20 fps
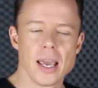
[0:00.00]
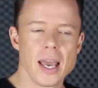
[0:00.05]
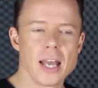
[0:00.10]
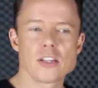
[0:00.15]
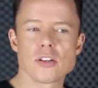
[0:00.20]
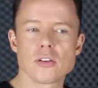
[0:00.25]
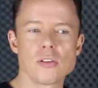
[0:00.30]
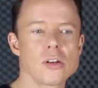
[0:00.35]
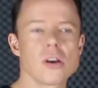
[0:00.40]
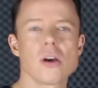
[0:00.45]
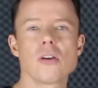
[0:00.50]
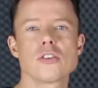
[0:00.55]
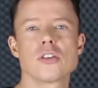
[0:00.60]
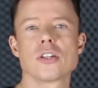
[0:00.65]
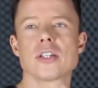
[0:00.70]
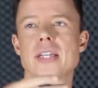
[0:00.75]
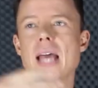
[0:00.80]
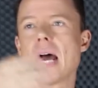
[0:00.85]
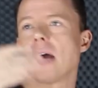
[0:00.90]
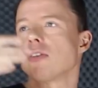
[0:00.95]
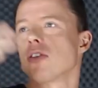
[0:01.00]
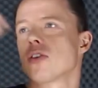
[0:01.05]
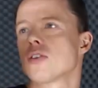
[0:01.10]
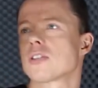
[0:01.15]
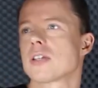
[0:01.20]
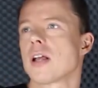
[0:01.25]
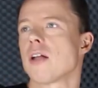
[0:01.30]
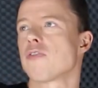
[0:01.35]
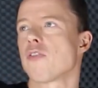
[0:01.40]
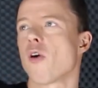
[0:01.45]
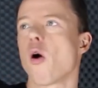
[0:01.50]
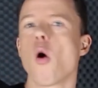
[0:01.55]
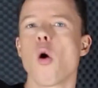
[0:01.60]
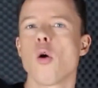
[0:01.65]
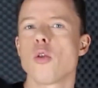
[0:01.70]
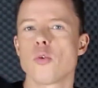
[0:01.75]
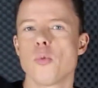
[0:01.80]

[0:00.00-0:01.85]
And so you're going to doubt yourself all